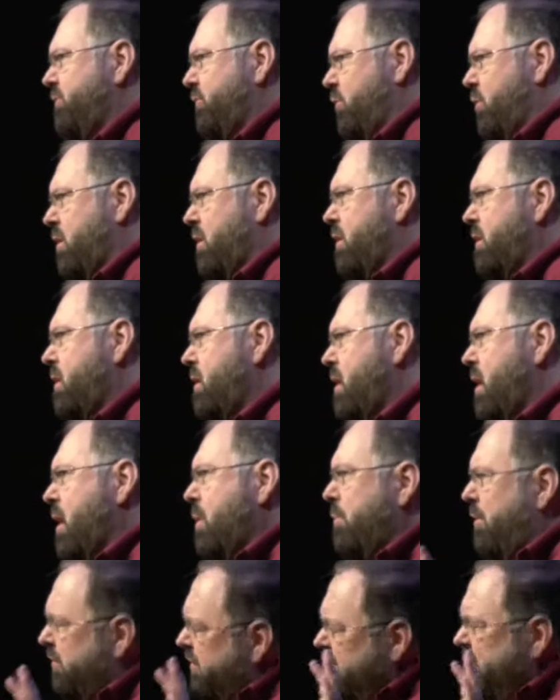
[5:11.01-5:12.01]
before,
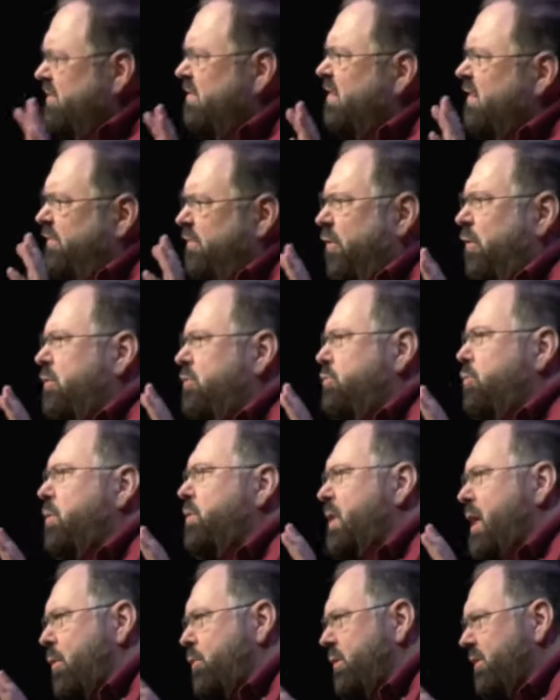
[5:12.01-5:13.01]
but this is the first
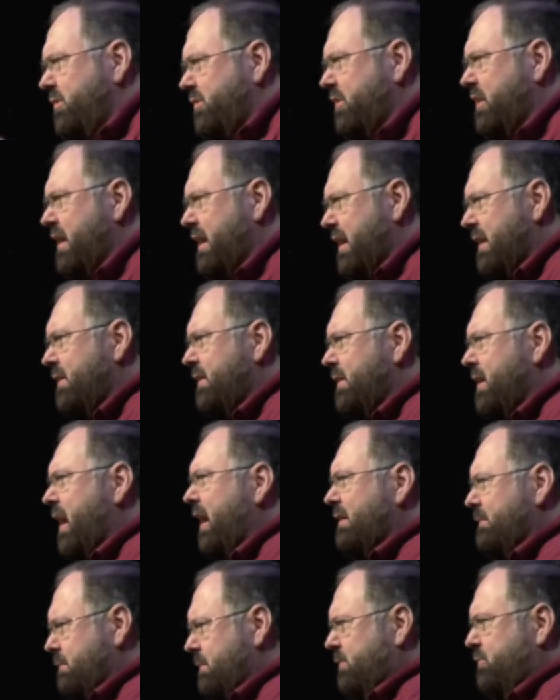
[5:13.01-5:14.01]
one that we see in the
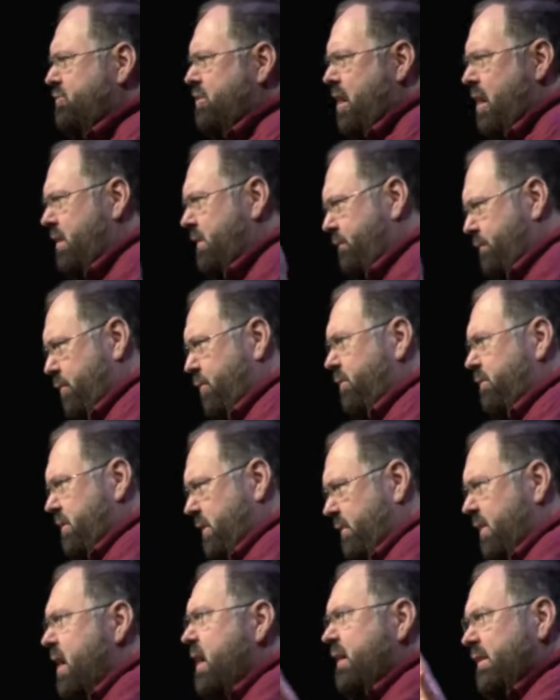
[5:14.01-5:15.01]
Gospel of John, the
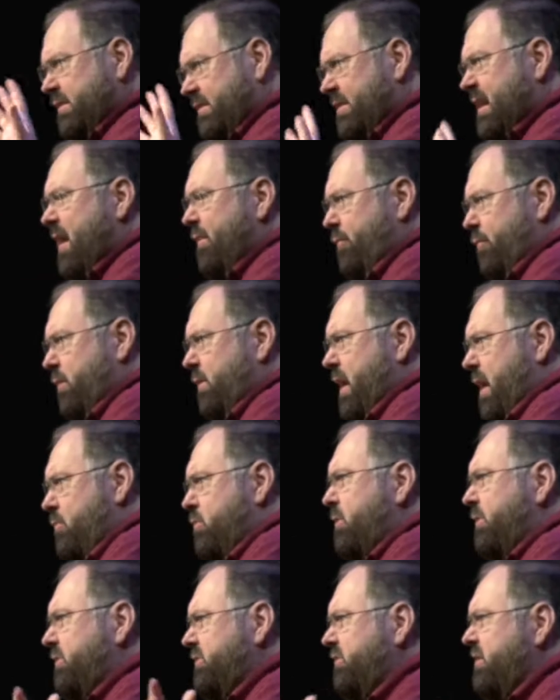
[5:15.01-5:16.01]
first of several
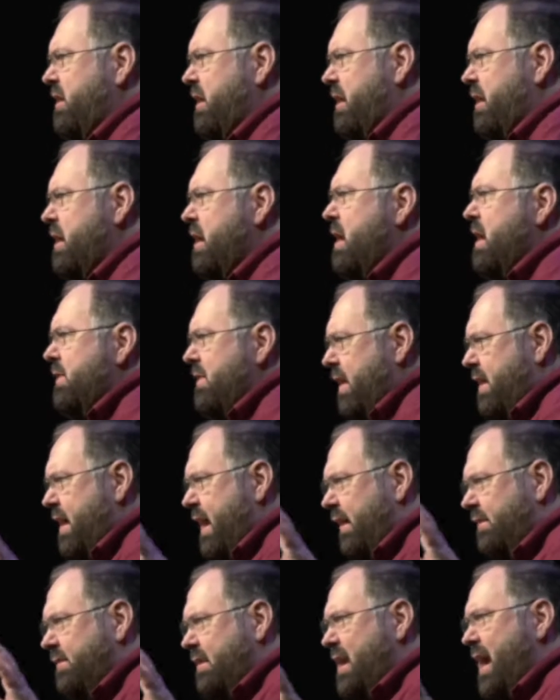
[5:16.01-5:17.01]
that we'll see
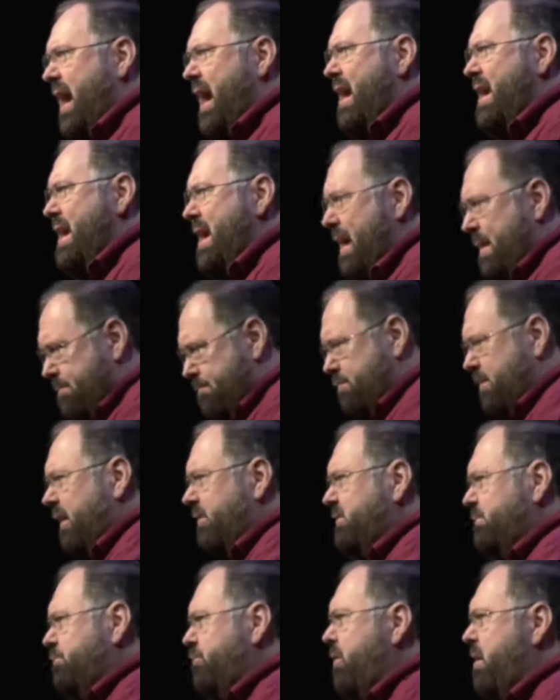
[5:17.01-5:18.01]
that has an I am
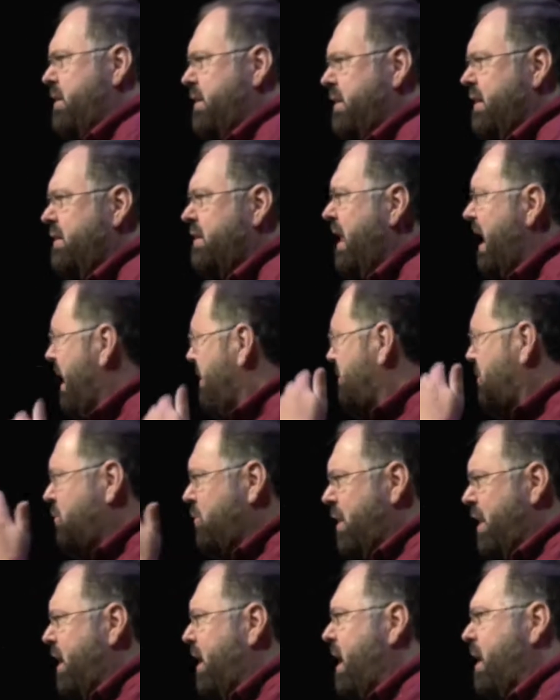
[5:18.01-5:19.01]
plus a predicate. I am
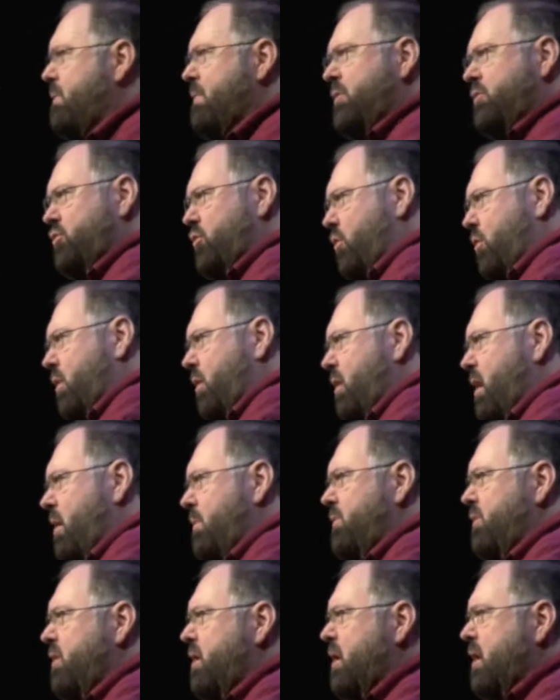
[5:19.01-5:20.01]
the way, I am the door,
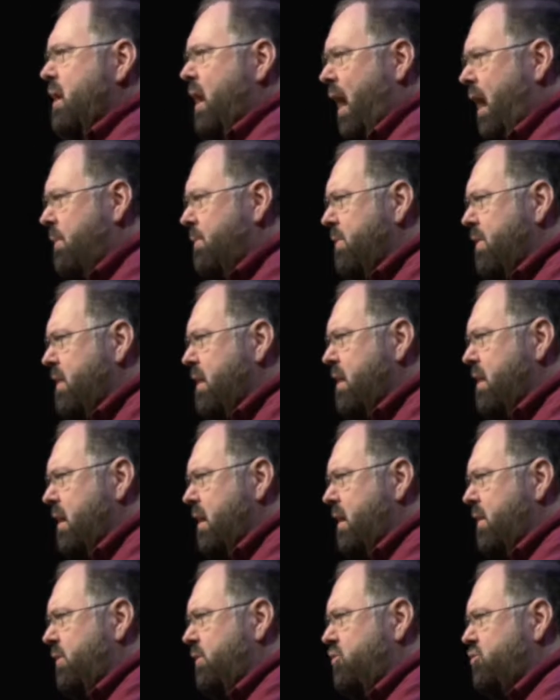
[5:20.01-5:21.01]
I'm the, I'm
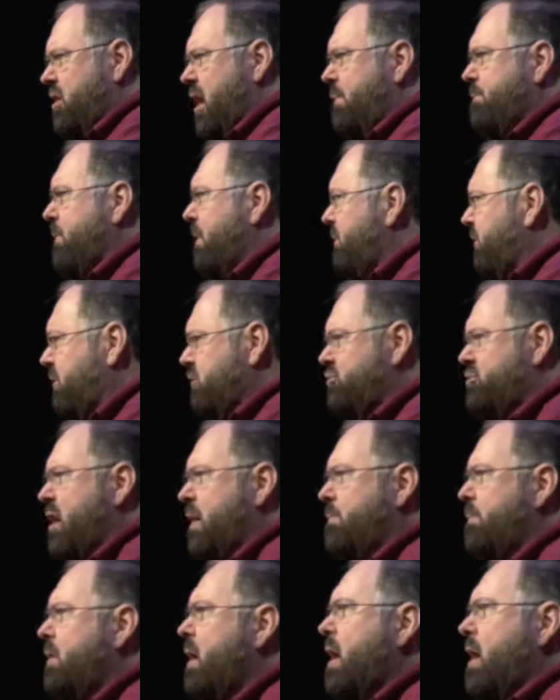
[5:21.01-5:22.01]
the, uh, the shepherd, I'm the good
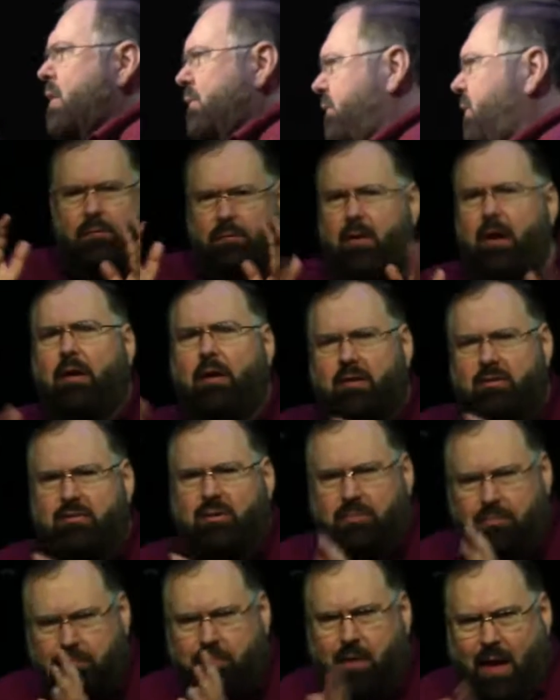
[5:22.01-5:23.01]
shepherd. Various
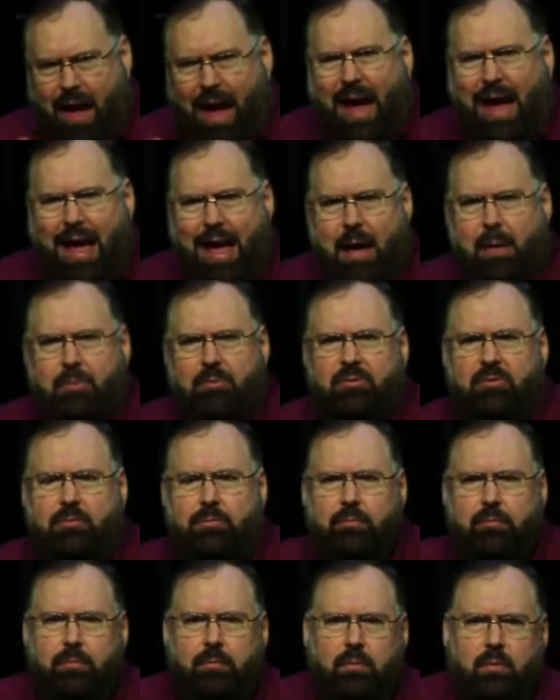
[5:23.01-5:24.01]
I ams.
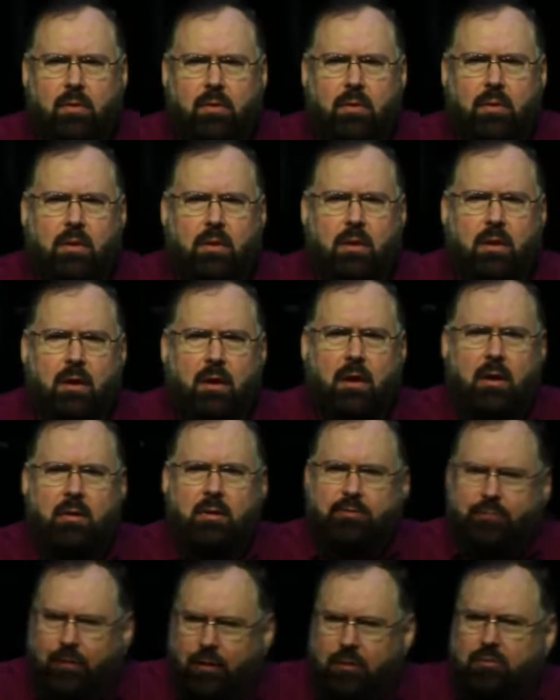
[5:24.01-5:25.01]

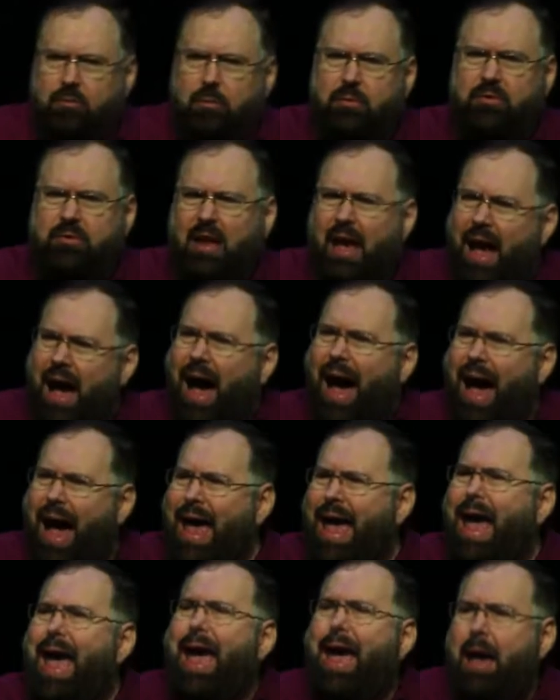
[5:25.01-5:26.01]
This first one we see, I
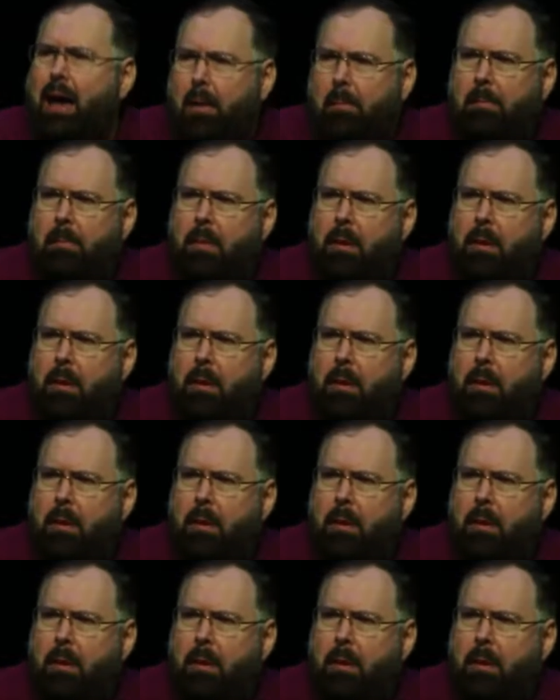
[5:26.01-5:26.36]
am